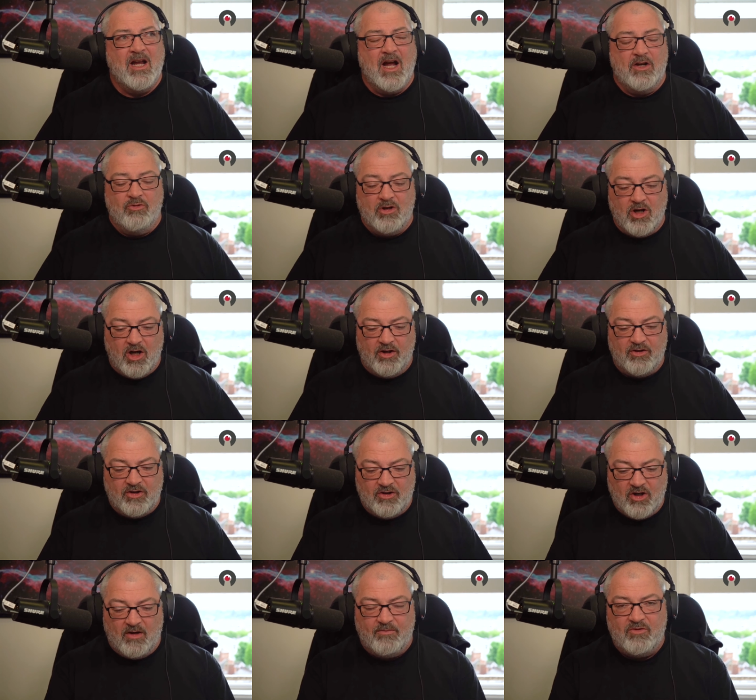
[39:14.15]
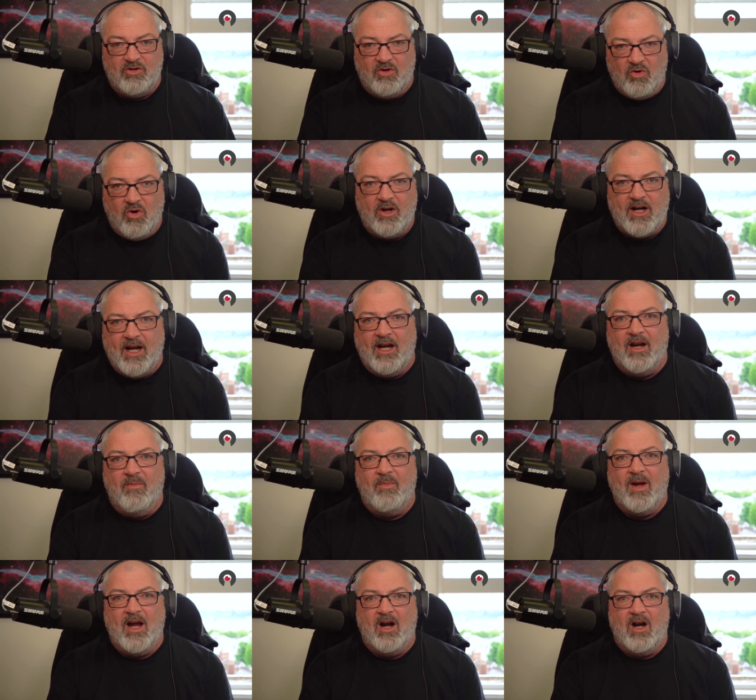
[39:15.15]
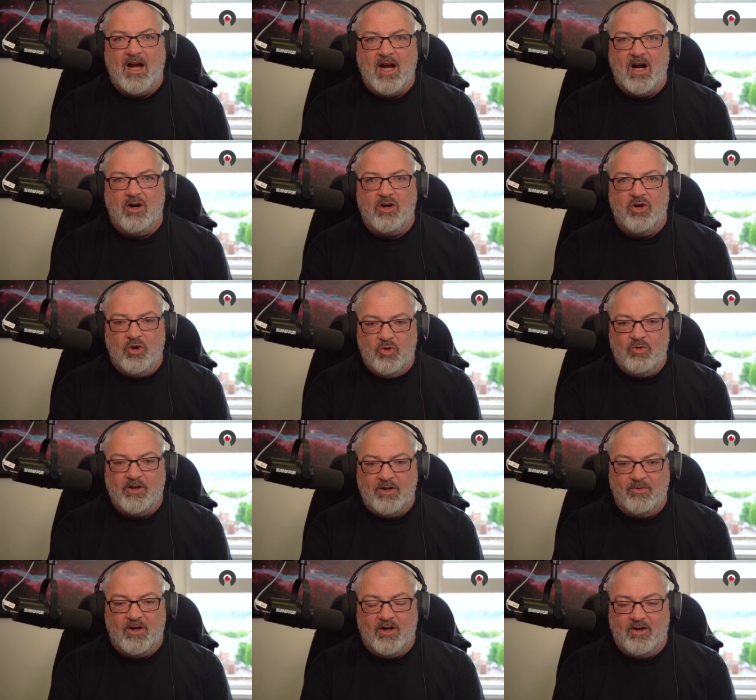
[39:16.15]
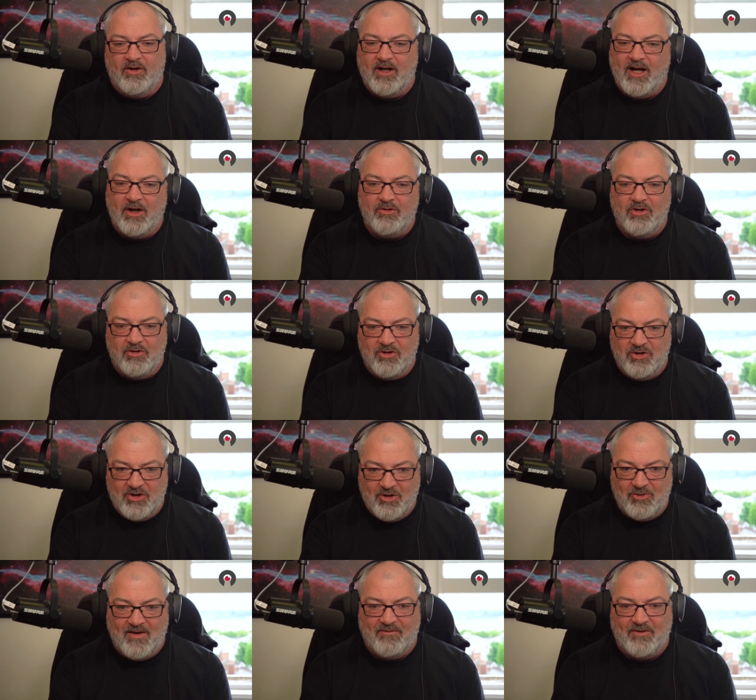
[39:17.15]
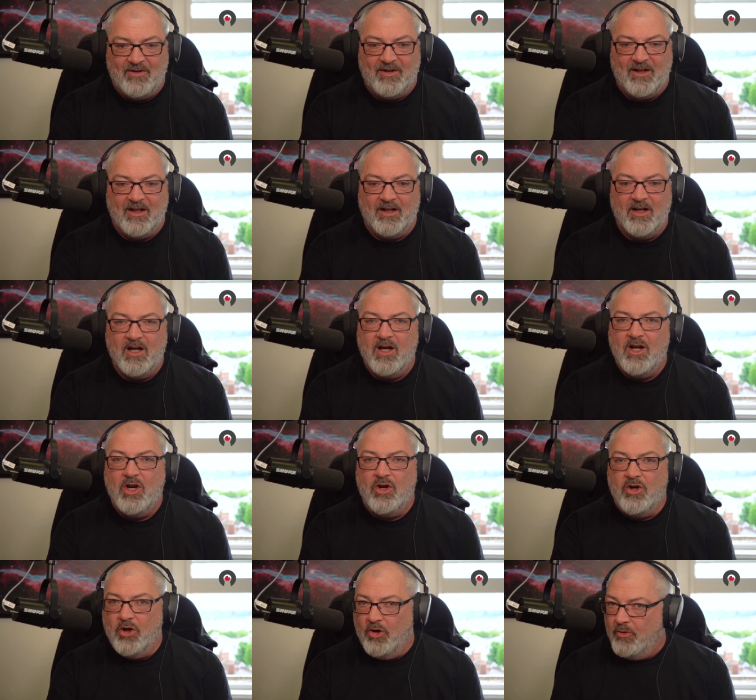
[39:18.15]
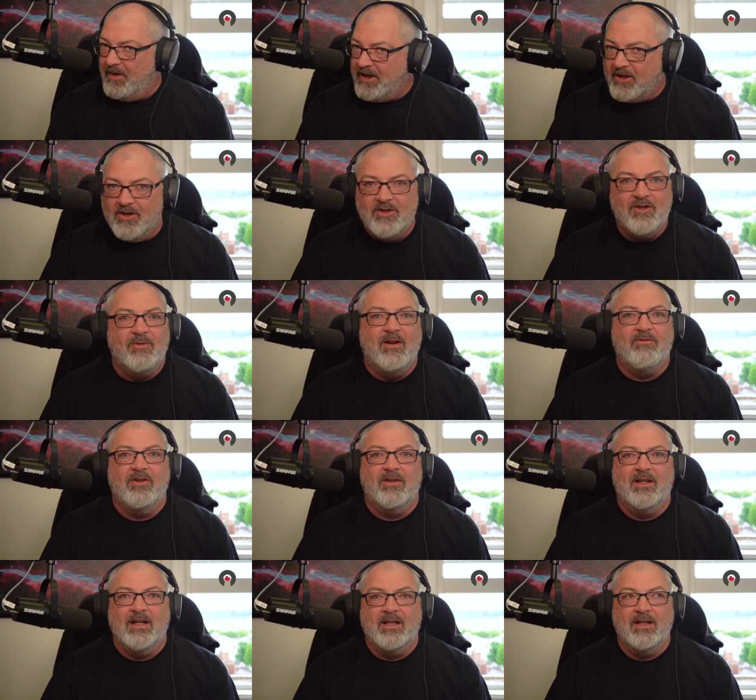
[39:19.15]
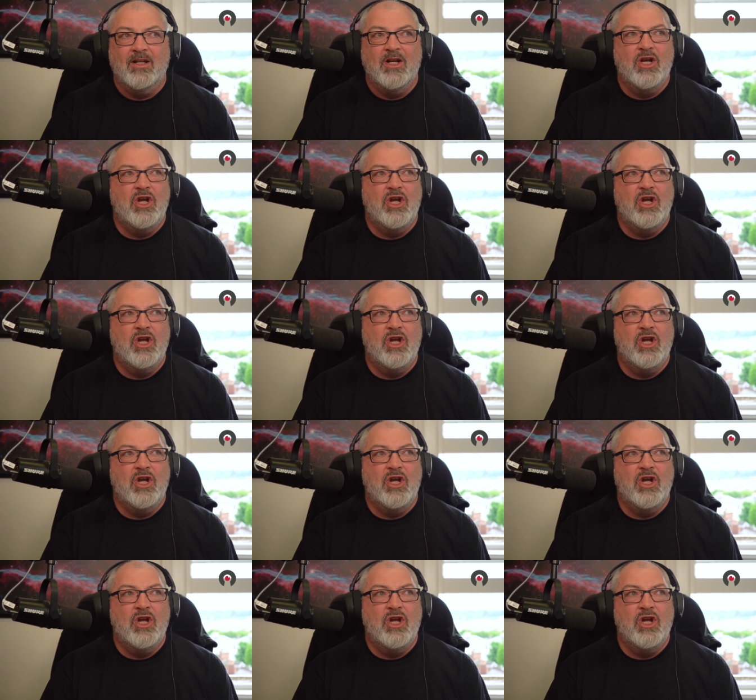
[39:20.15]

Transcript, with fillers: And you can't stop talking about how cool you are and how you can do everything. Nobody can do everything.